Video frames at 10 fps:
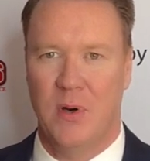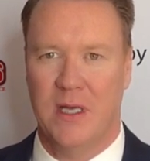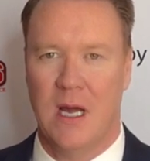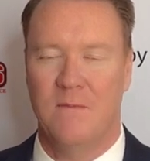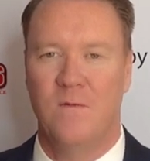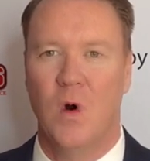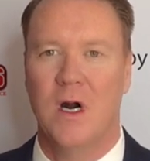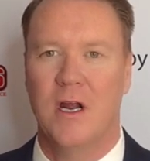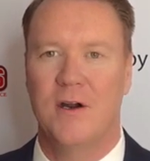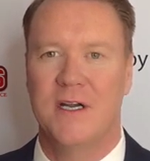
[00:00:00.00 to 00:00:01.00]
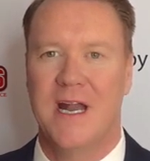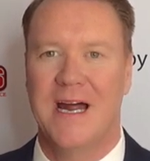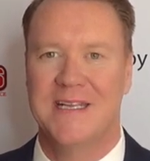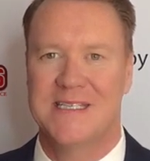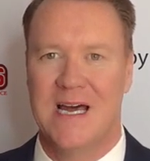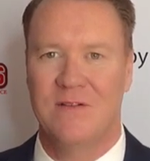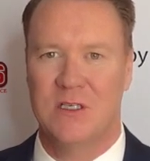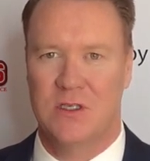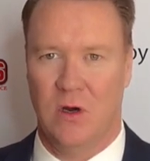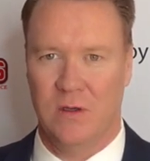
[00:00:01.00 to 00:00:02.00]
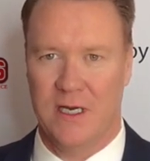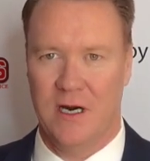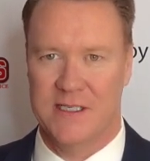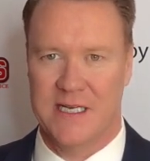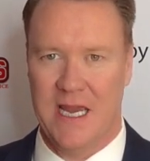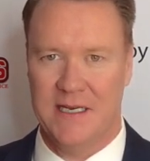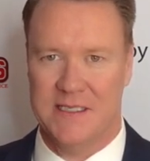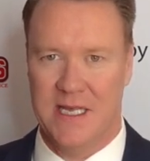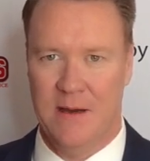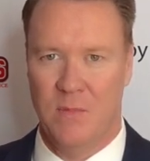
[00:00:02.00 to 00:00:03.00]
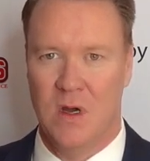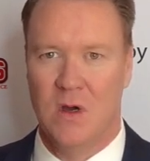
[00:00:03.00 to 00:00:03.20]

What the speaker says: putting up 497 total yards against them